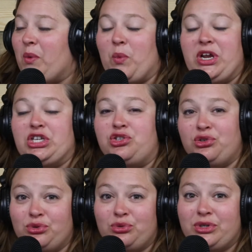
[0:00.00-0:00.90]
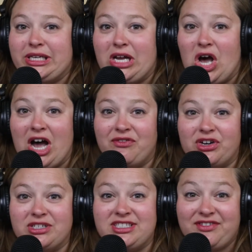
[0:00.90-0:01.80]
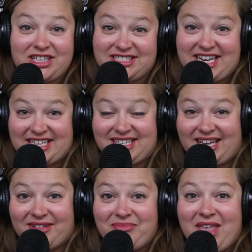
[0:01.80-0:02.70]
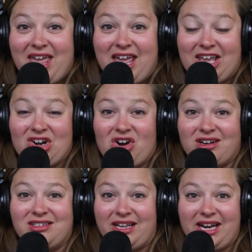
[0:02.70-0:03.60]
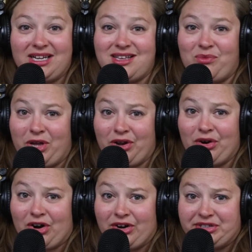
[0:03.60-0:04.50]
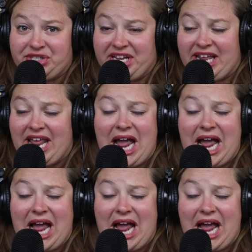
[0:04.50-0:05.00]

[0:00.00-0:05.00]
We do offer syphilis testing in our clinics, and we encourage, again,